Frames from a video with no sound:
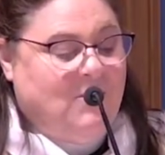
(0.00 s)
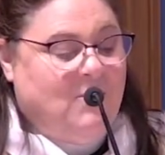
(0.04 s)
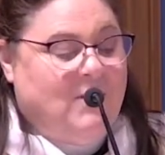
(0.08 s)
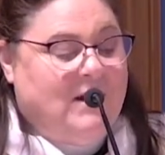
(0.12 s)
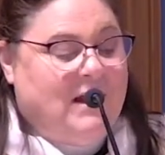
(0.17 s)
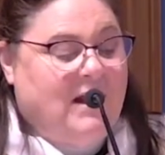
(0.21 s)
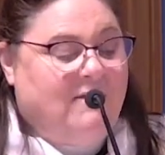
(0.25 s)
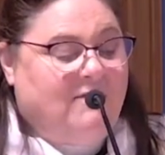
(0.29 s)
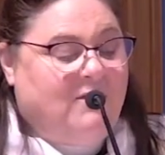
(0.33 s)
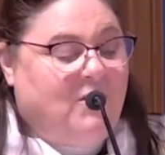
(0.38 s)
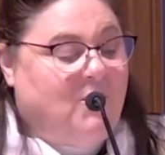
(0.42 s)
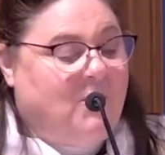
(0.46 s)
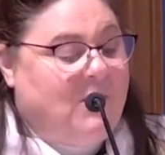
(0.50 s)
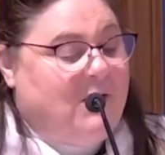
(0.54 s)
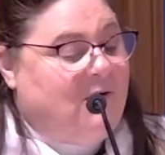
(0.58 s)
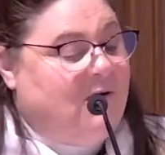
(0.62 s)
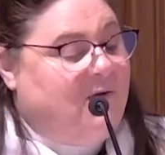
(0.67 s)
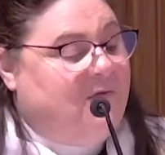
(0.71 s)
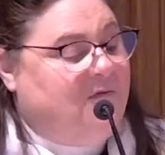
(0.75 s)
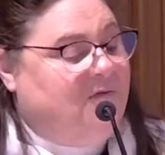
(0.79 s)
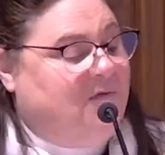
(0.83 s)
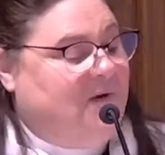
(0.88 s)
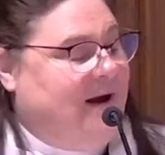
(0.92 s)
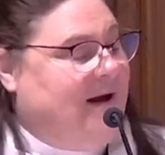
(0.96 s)
Whatever
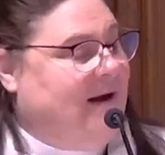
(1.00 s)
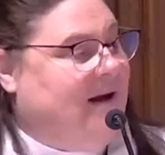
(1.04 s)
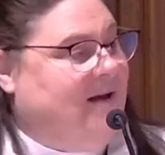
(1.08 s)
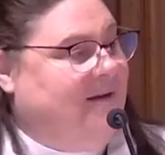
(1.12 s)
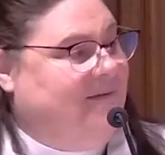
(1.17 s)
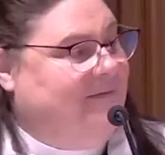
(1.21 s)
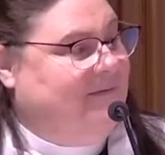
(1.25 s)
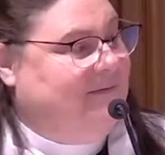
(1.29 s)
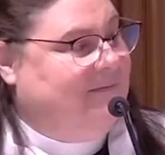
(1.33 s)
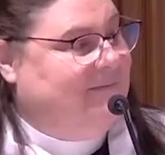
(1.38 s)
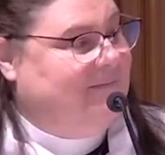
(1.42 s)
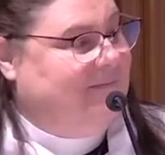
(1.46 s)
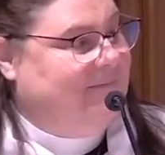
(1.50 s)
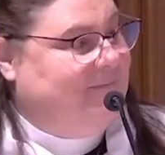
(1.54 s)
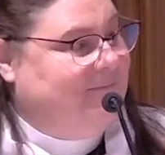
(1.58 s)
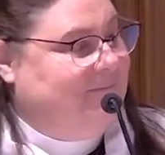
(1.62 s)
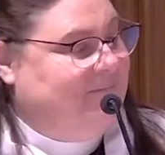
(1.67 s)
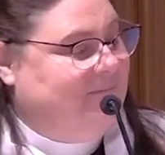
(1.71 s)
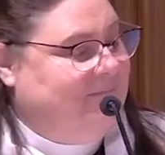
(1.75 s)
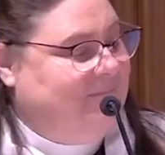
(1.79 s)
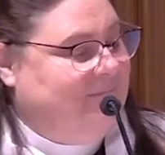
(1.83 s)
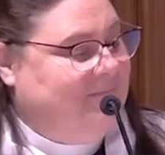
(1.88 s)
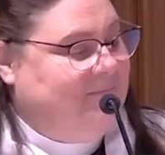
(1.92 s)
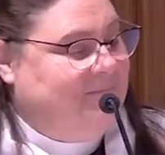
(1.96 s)
we're afraid of,
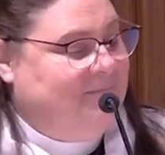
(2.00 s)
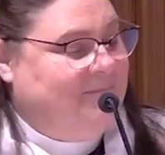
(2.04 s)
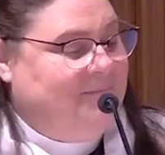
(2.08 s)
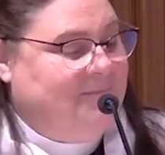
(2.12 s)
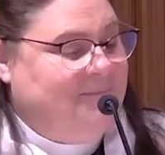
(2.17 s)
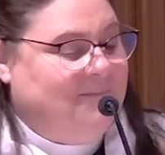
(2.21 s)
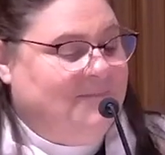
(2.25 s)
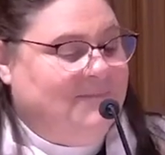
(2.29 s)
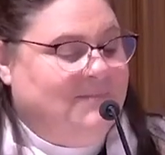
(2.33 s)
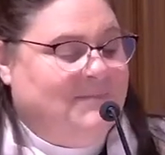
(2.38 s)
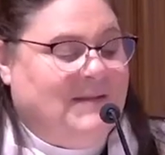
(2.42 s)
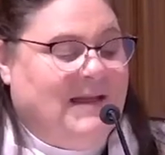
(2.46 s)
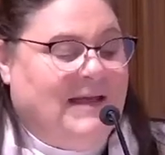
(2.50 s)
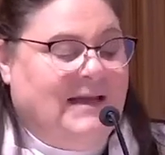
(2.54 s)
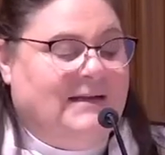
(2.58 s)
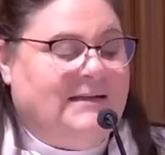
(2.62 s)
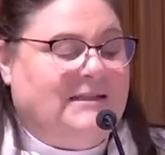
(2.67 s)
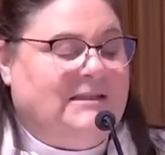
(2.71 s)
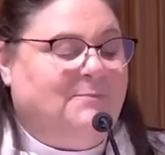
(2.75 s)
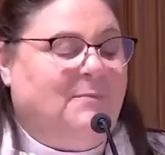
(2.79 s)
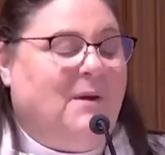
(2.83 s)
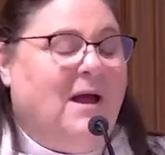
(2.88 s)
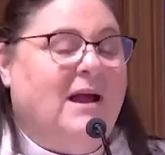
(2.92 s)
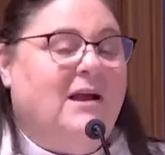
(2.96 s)
in
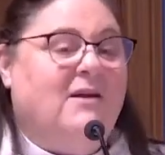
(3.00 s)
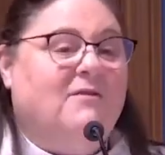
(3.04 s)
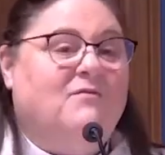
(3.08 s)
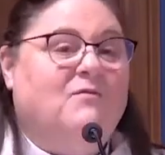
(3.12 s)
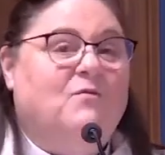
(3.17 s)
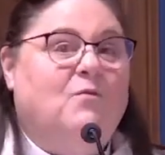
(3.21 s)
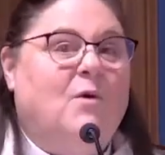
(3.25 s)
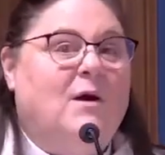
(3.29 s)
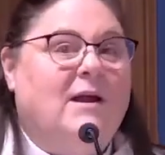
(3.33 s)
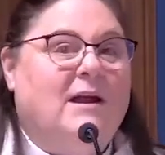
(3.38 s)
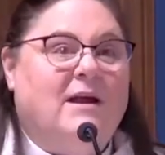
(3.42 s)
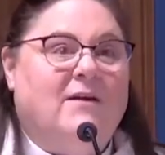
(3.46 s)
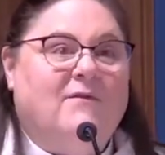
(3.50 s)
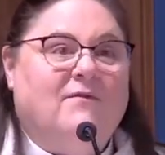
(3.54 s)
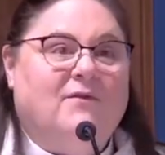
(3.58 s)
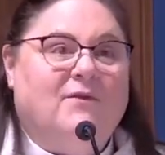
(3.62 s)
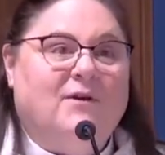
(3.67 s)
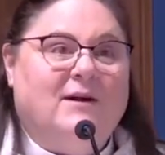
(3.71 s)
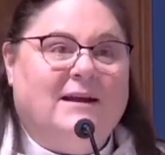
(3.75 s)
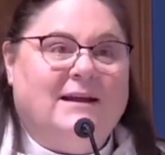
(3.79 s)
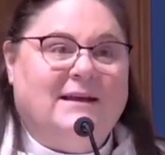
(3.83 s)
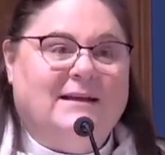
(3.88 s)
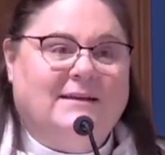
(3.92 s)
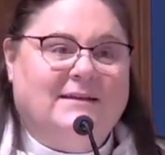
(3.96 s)
spite of
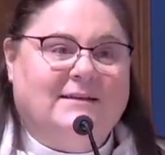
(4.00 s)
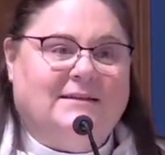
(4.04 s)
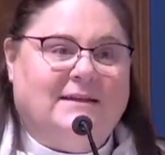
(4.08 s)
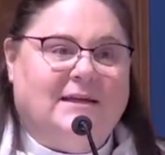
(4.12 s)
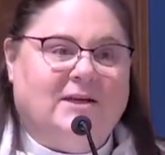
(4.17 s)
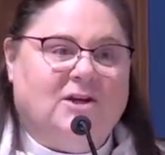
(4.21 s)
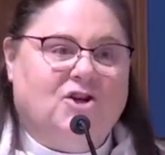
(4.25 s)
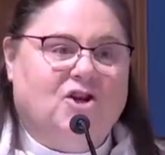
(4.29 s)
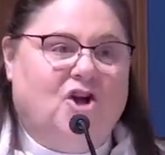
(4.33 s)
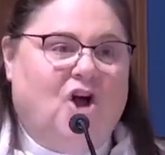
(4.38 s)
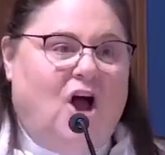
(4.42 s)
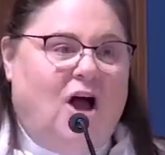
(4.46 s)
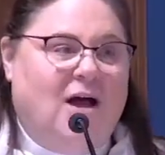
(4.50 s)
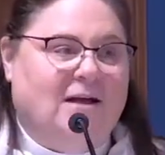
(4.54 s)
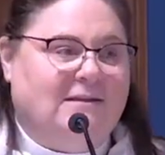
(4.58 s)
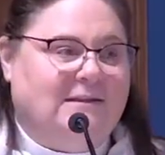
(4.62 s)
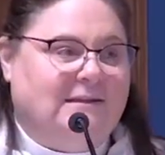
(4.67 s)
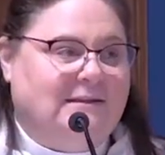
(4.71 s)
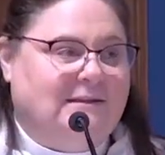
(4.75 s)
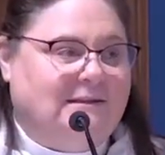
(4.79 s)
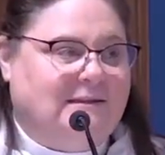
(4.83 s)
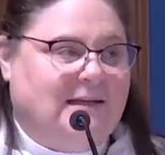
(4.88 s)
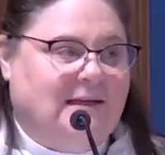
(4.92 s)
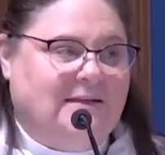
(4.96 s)
whatever it is that
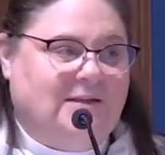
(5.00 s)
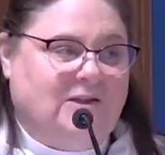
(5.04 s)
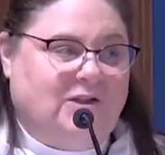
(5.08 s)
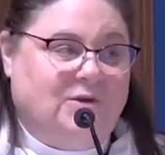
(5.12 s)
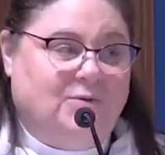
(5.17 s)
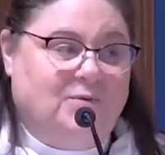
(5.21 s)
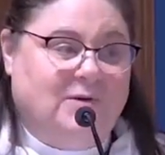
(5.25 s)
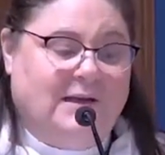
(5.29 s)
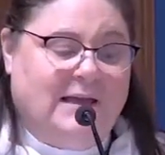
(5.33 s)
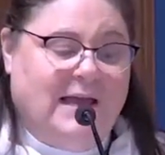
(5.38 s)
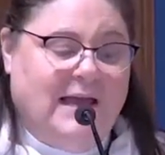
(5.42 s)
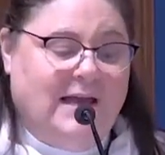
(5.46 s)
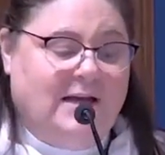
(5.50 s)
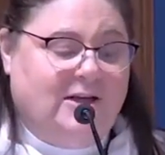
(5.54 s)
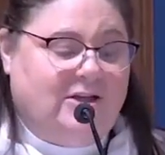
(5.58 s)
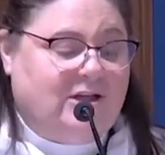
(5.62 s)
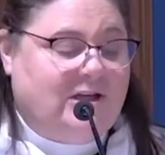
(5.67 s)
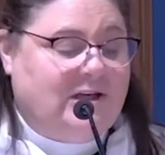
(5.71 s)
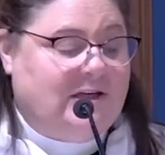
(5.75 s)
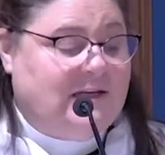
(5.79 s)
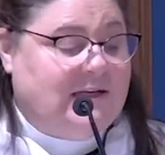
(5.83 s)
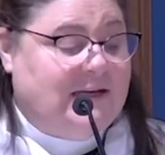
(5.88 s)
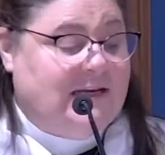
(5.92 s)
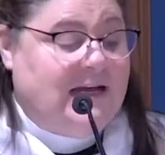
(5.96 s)
causes us to
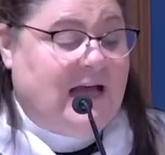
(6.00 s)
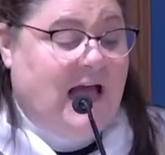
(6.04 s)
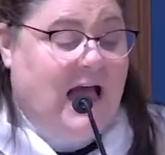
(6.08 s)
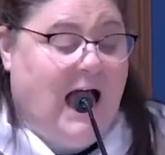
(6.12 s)
occasionally